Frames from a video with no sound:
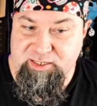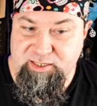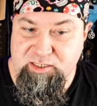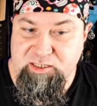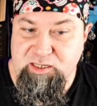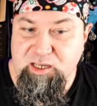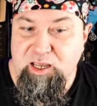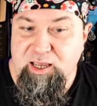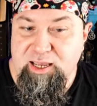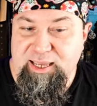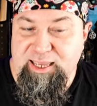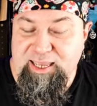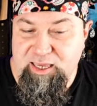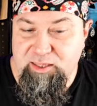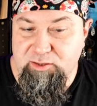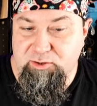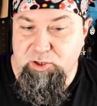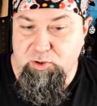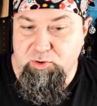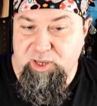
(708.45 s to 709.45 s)
It's
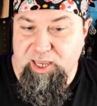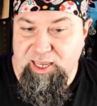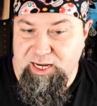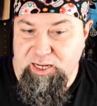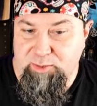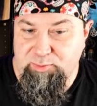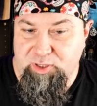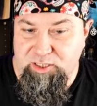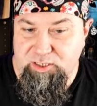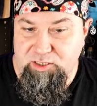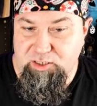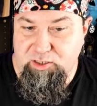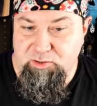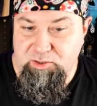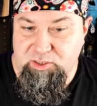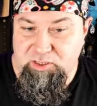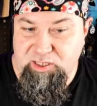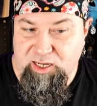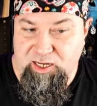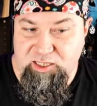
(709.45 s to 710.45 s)
either you gain a
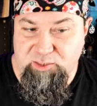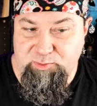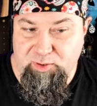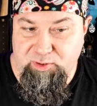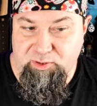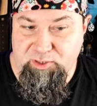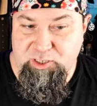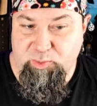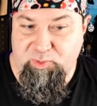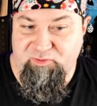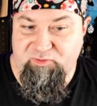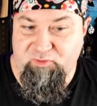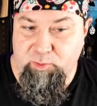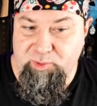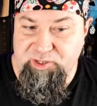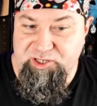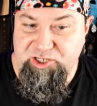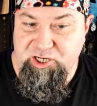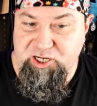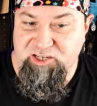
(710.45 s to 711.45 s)
+2 status bonus to
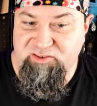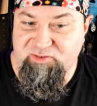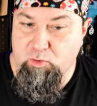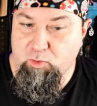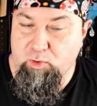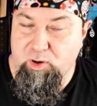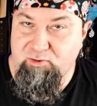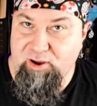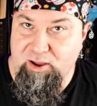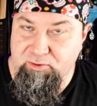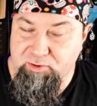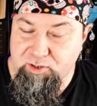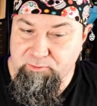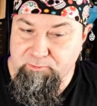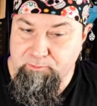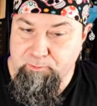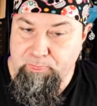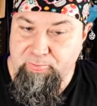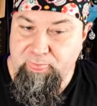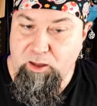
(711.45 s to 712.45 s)
performance checks for one round,
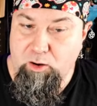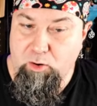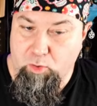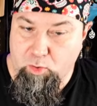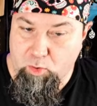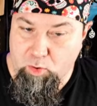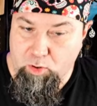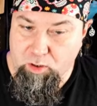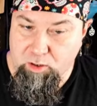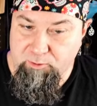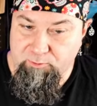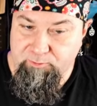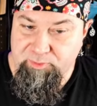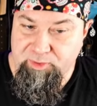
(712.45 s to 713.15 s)
or